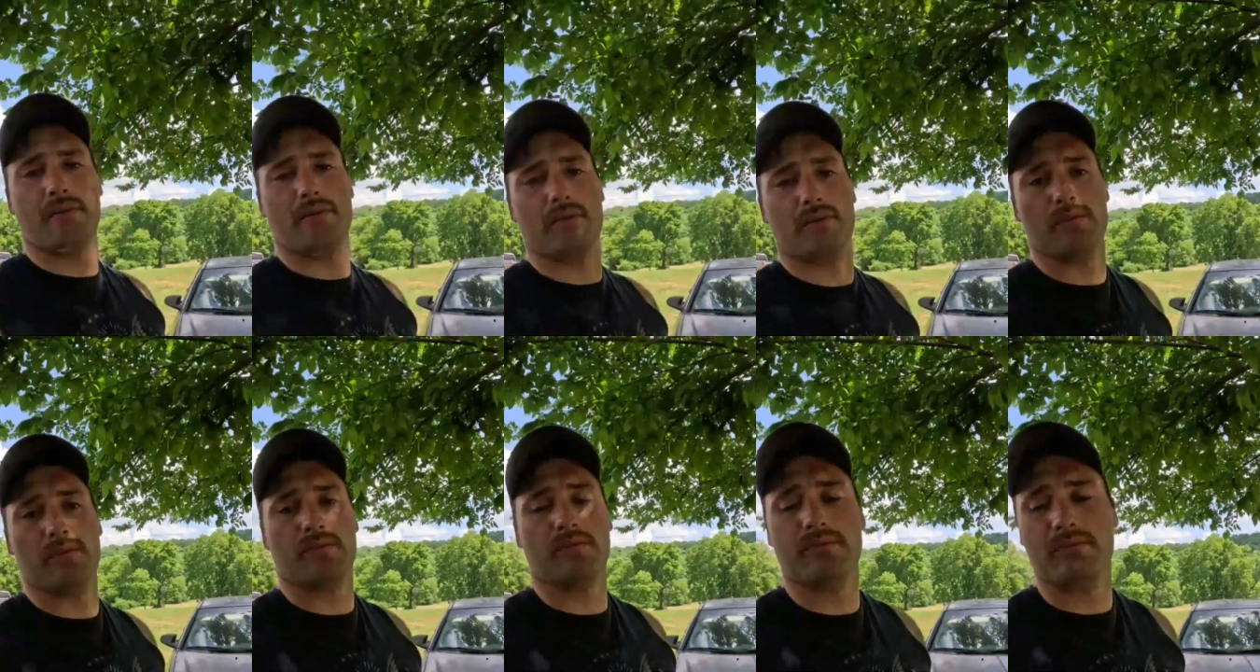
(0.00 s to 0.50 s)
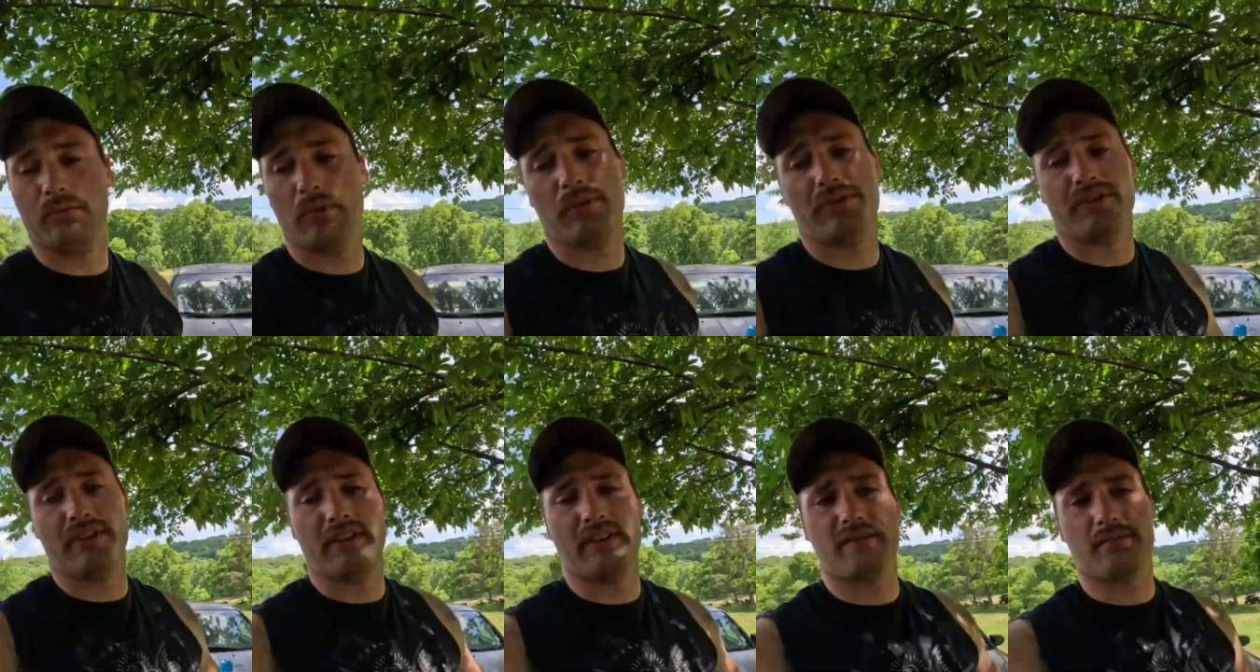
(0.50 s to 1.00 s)
We'll
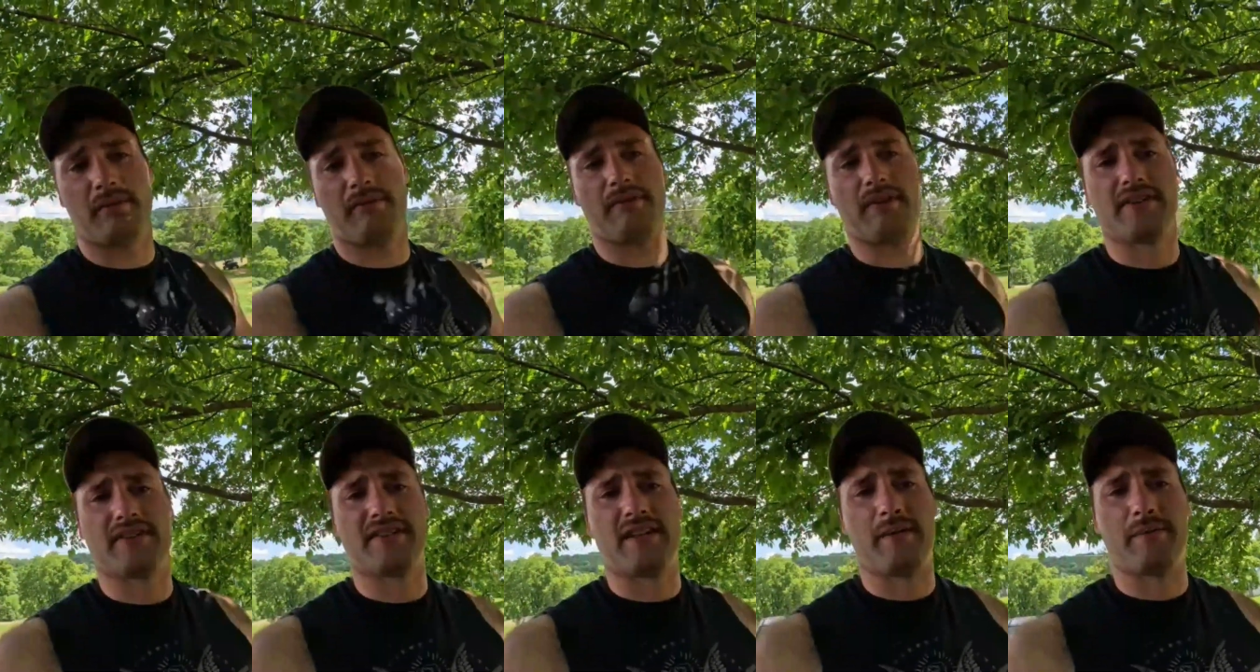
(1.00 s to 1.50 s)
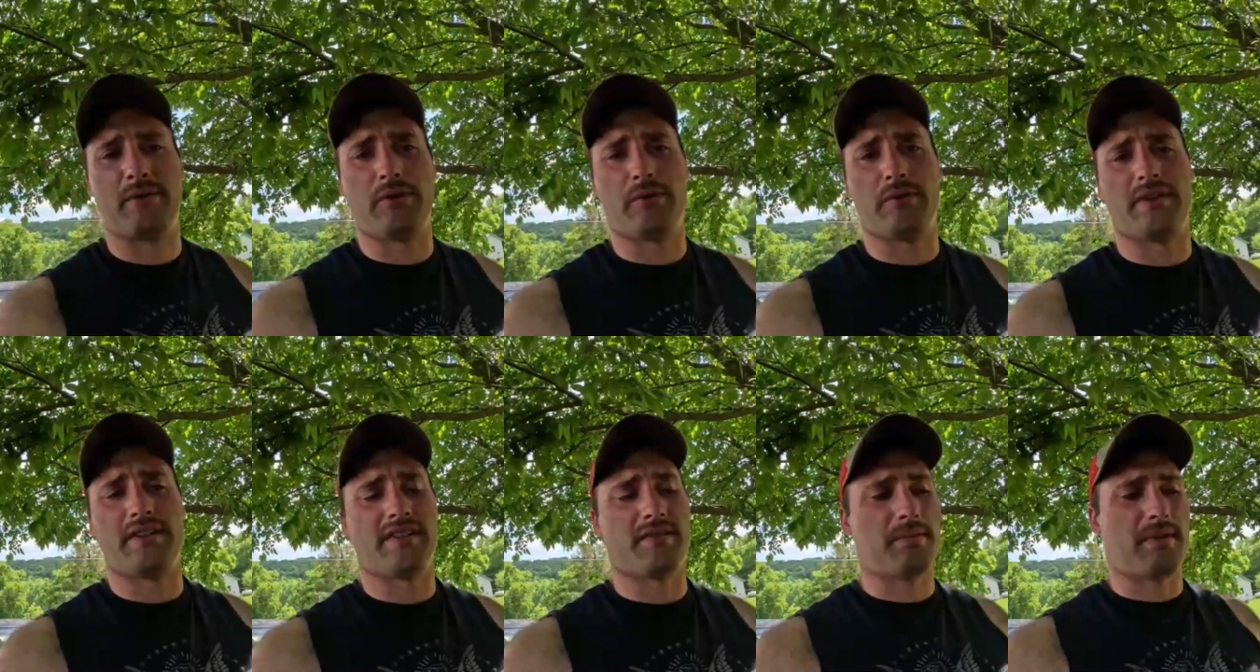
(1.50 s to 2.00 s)
see. It's my first time
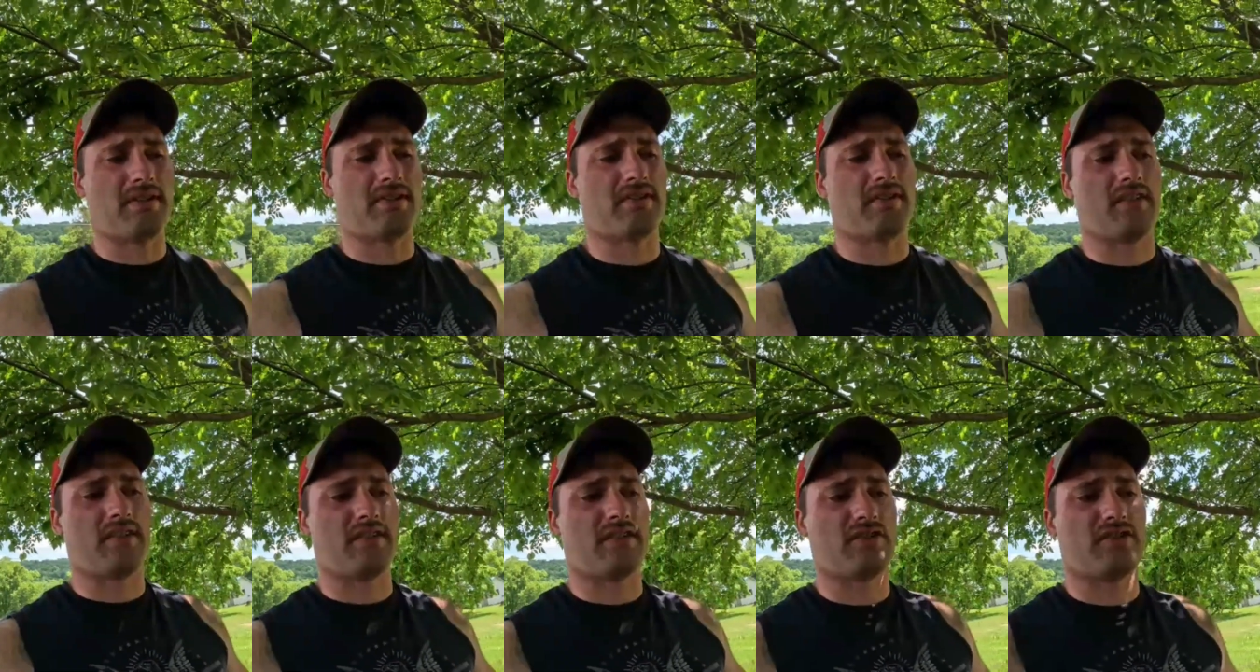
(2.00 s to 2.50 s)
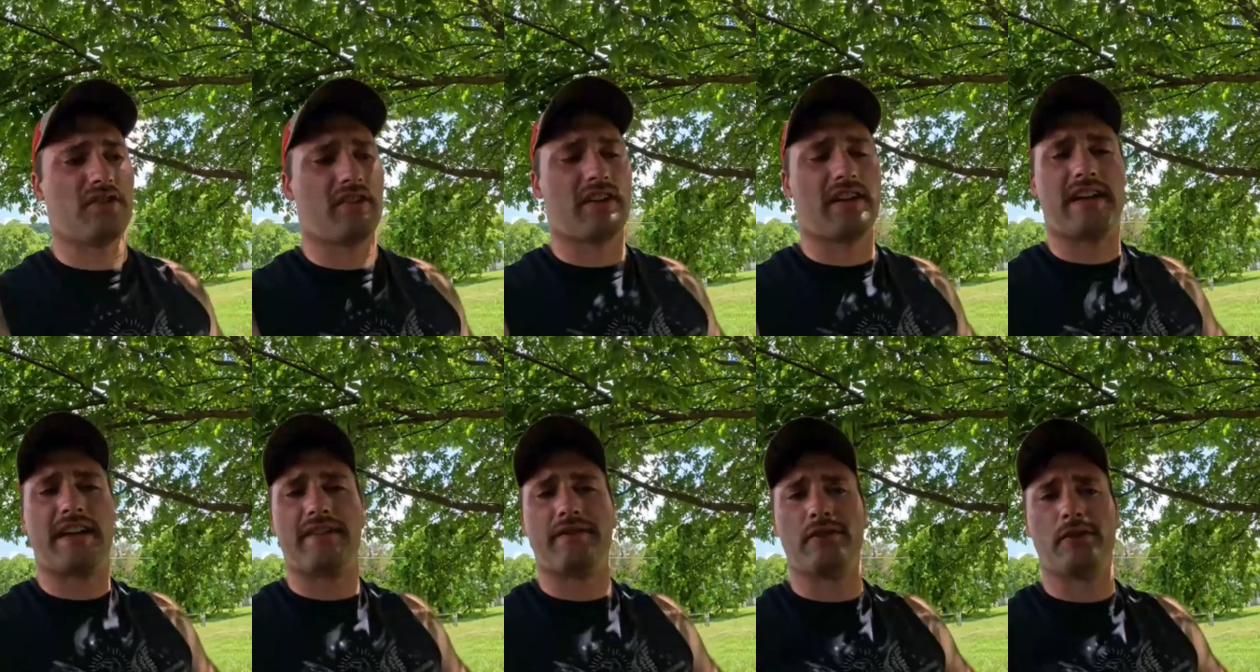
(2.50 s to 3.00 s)
doing it, especially on this
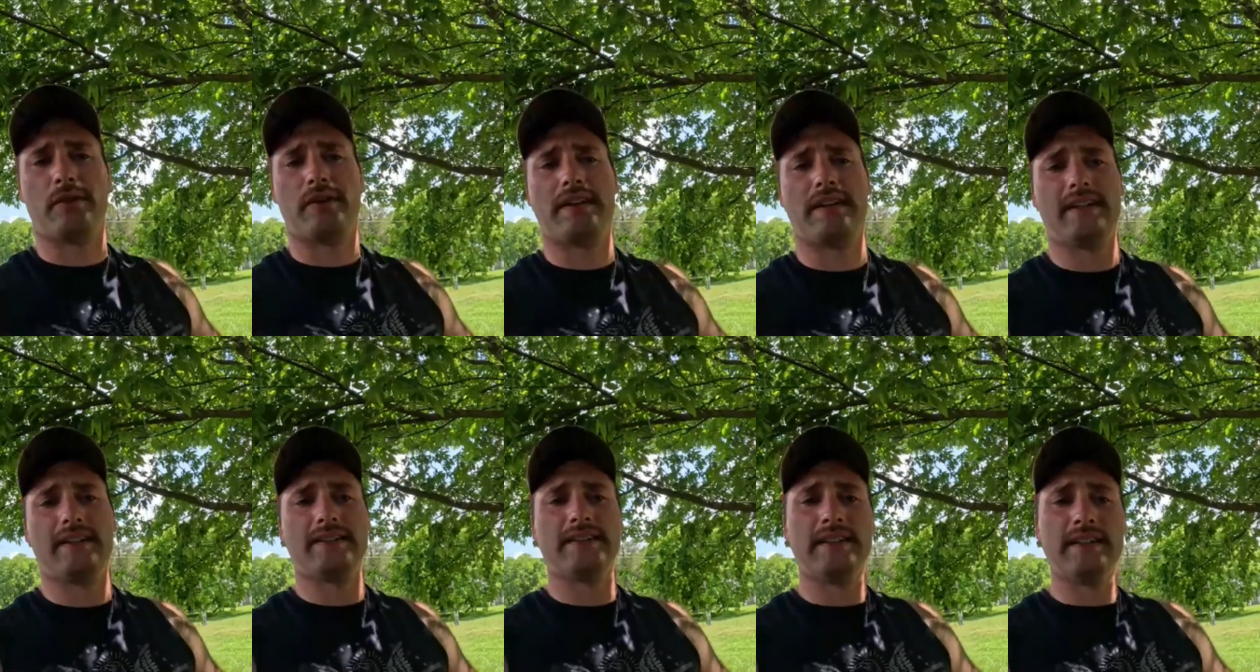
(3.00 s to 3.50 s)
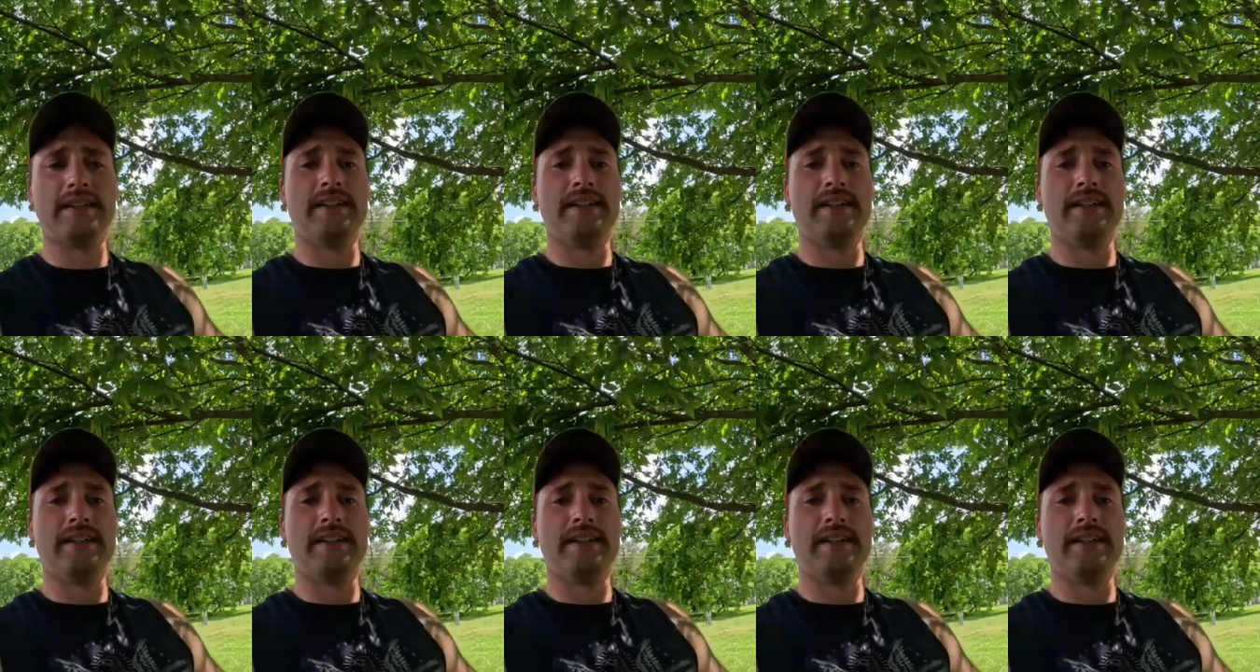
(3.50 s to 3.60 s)
truck. I have no idea.